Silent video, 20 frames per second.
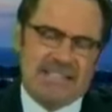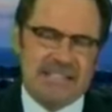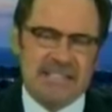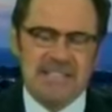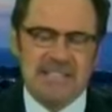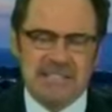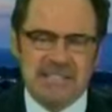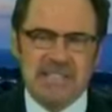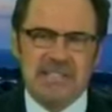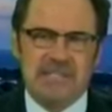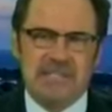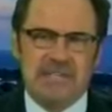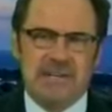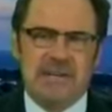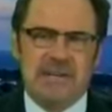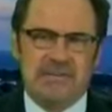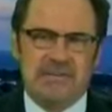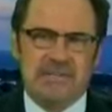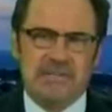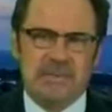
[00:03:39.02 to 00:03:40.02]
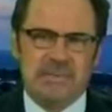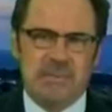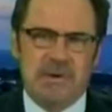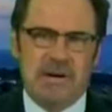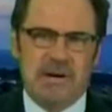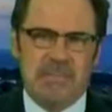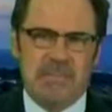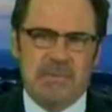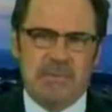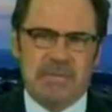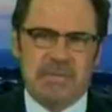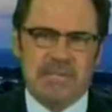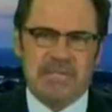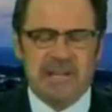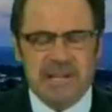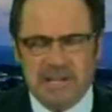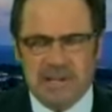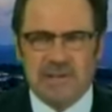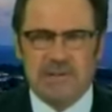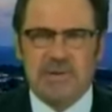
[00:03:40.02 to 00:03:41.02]
just he served his purpose.
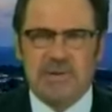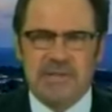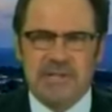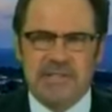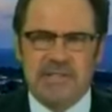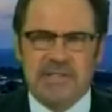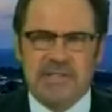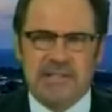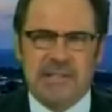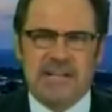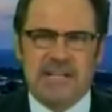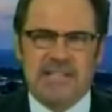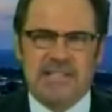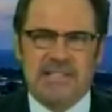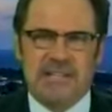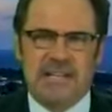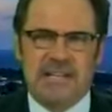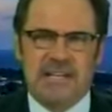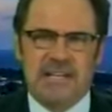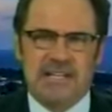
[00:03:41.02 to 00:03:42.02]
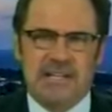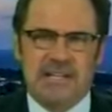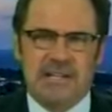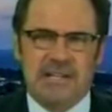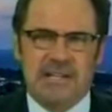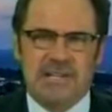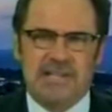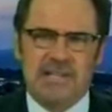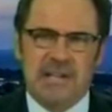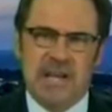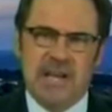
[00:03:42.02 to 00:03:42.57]
Hillary's the next yeah. eight years.